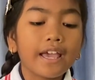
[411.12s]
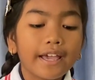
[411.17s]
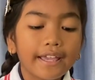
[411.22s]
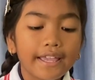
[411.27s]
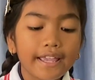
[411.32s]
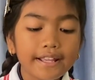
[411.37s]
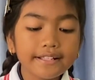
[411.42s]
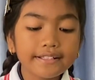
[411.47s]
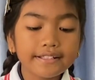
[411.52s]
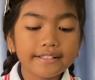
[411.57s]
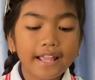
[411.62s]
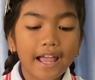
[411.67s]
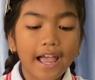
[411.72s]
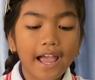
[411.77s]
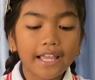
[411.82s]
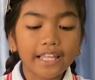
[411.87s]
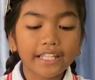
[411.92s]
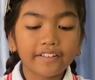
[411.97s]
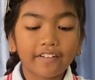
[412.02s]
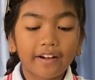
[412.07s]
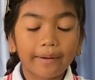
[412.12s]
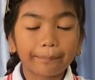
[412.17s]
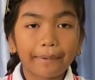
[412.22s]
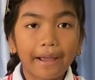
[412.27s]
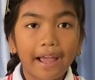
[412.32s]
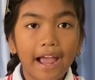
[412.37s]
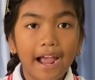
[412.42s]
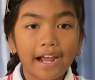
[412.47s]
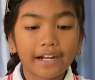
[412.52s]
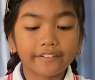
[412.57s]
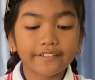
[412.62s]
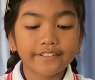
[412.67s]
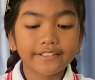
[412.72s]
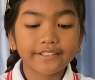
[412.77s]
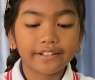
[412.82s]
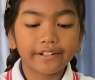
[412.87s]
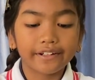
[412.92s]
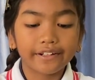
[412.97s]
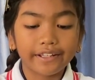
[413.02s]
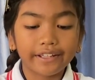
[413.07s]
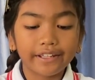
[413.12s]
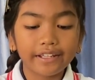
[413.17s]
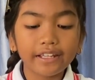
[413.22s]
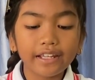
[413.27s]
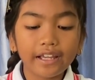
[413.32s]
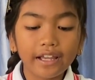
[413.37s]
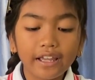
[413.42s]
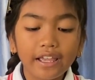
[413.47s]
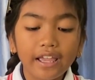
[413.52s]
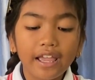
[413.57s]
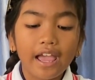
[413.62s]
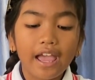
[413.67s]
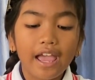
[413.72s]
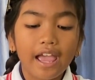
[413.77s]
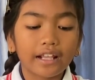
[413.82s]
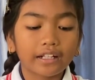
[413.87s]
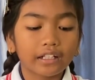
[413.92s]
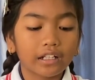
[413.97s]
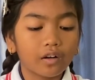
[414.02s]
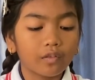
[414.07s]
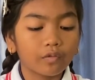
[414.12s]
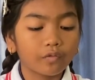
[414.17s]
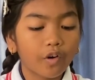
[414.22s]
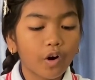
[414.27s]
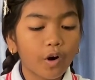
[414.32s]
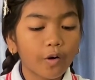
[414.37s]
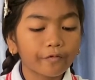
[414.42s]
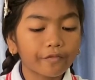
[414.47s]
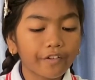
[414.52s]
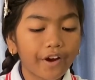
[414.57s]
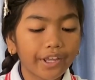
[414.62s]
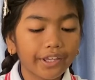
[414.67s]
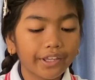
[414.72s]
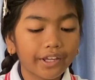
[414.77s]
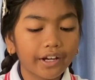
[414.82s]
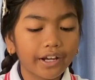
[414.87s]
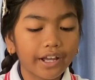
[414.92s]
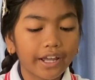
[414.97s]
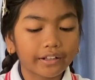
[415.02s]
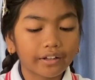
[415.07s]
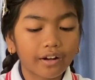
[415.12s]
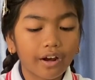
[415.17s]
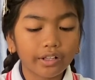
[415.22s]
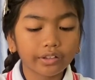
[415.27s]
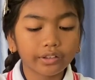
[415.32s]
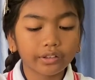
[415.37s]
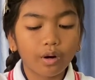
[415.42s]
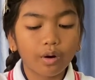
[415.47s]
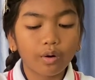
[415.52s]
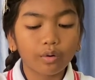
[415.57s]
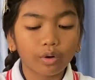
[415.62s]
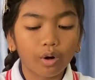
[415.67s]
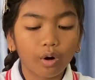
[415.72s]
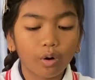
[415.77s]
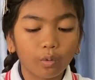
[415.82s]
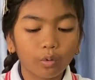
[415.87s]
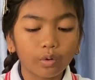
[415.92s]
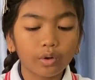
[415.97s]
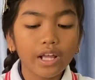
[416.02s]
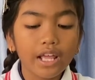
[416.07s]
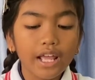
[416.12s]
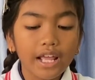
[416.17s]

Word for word: Inside Grandpa Grizzly had a warm fire and hot cocoa.